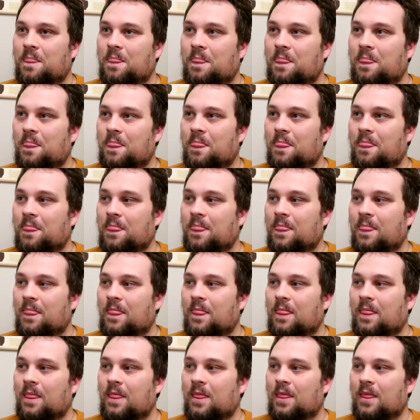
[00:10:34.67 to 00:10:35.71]

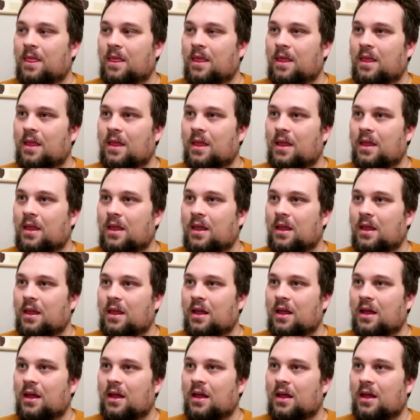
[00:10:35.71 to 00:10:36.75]

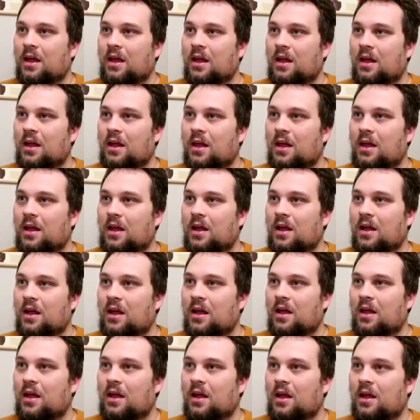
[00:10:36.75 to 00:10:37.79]

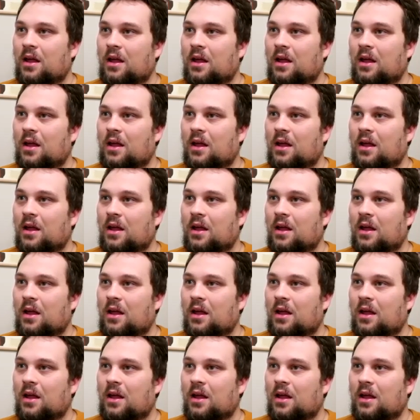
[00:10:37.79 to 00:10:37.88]
[no speech]